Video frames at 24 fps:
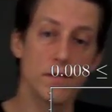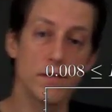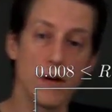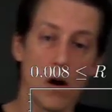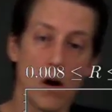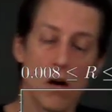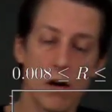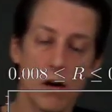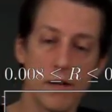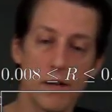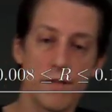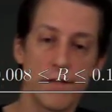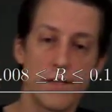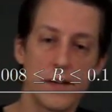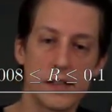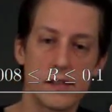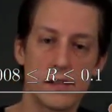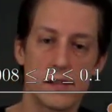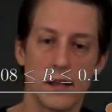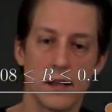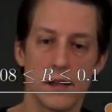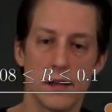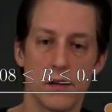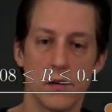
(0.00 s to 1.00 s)
on a
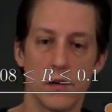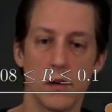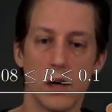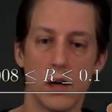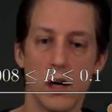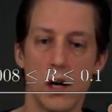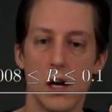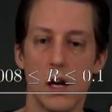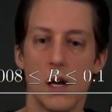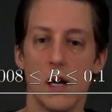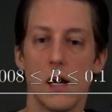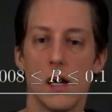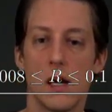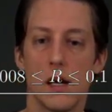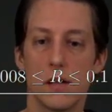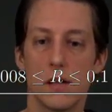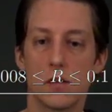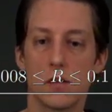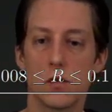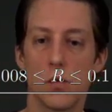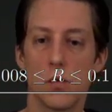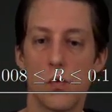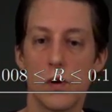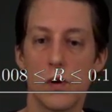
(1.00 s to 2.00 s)
fixed cylinder.
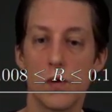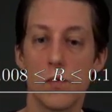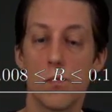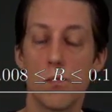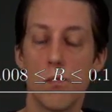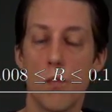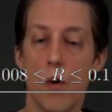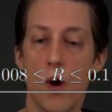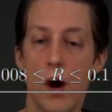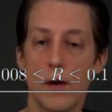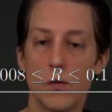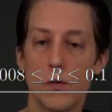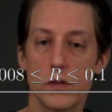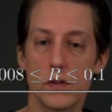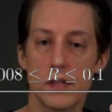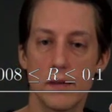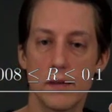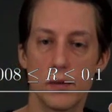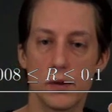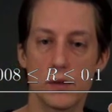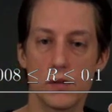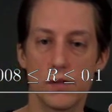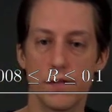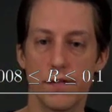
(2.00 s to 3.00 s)
And so what Moad was
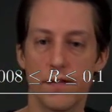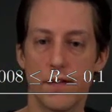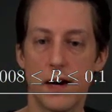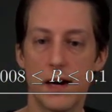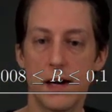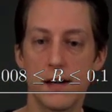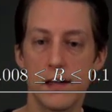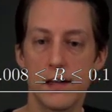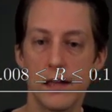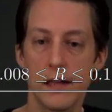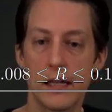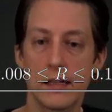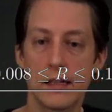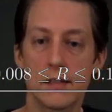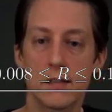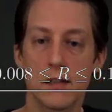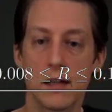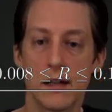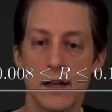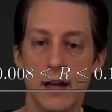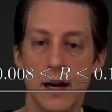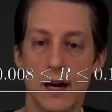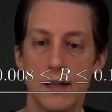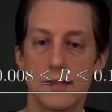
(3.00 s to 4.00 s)
able to find is a
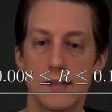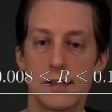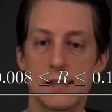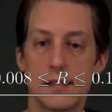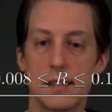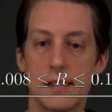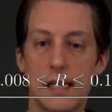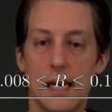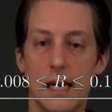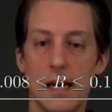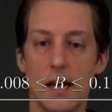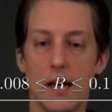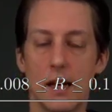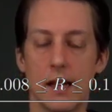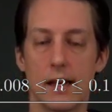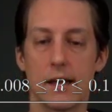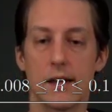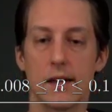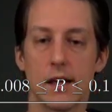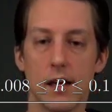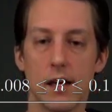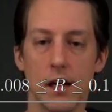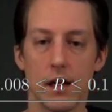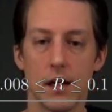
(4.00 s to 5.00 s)
nice
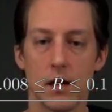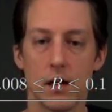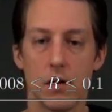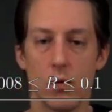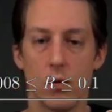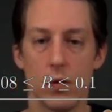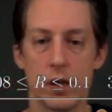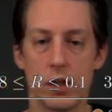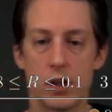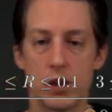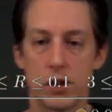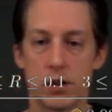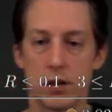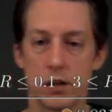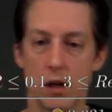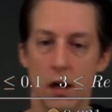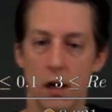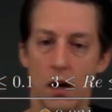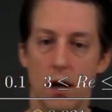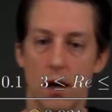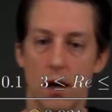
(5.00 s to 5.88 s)
scaling which